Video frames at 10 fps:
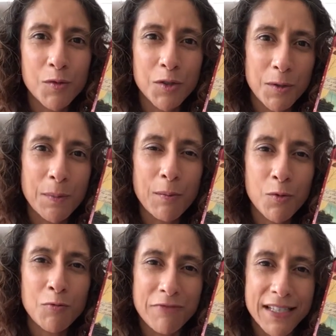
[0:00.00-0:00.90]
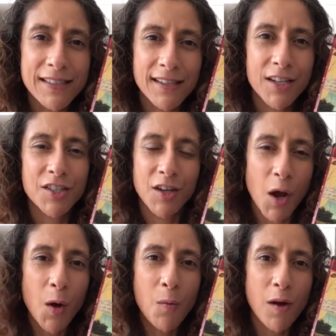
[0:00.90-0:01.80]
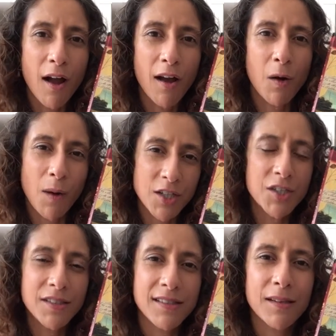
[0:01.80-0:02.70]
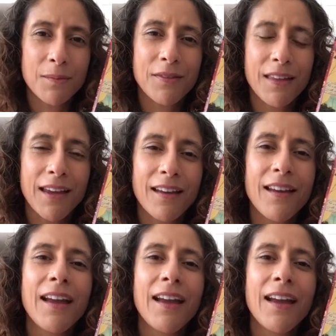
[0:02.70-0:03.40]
do a bit more research and homework, question something?